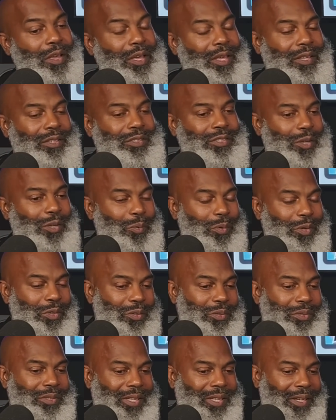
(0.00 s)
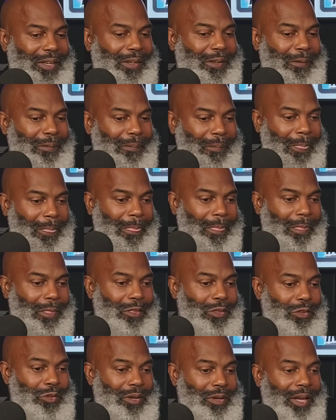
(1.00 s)
so when you saying
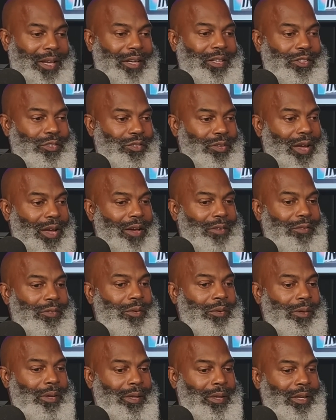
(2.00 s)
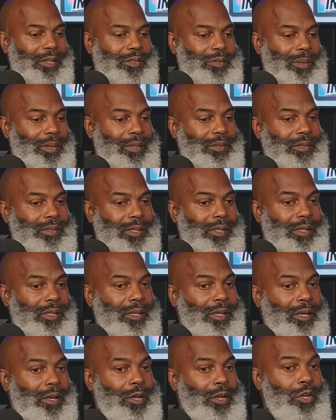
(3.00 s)
you like to travel and XYZ,
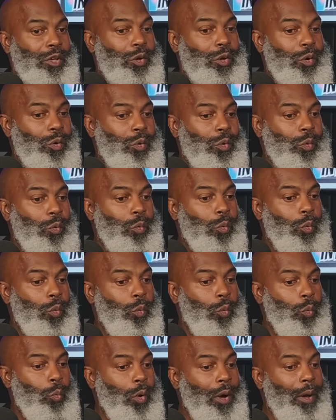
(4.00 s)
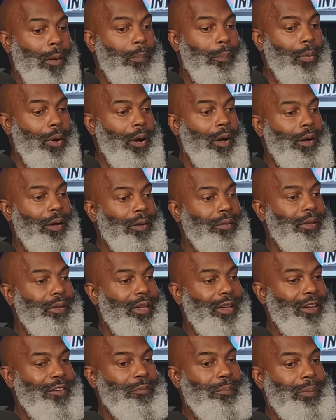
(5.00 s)
what part of the
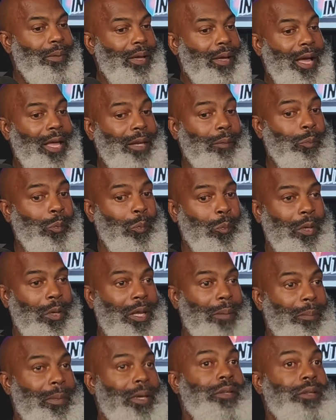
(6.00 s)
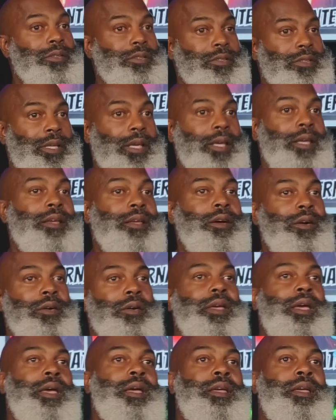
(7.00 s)
FBI what it made you say,
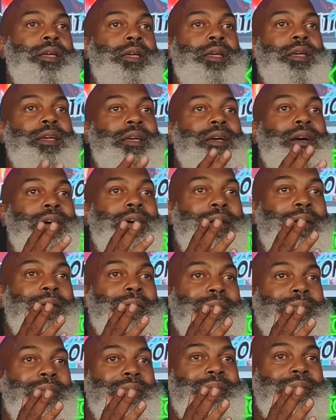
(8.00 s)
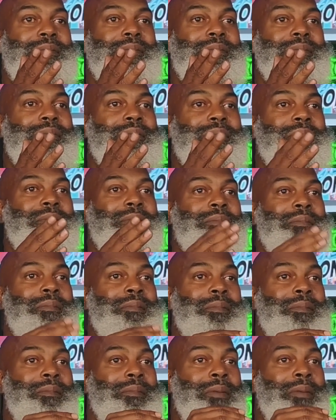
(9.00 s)
okay, I
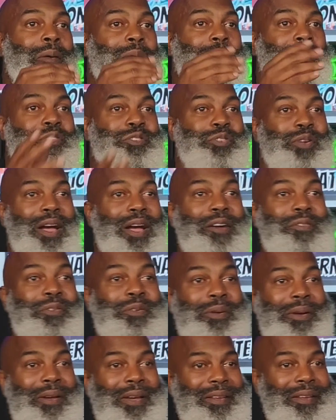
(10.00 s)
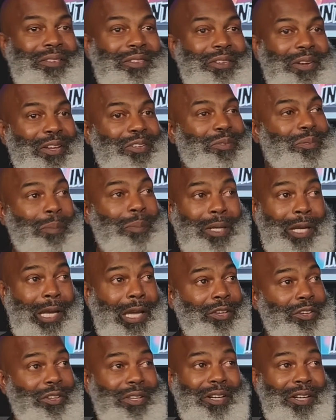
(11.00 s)
want to travel, because
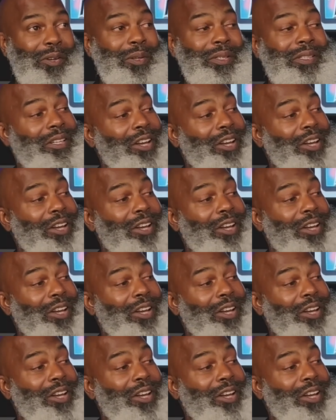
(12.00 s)
you could go into the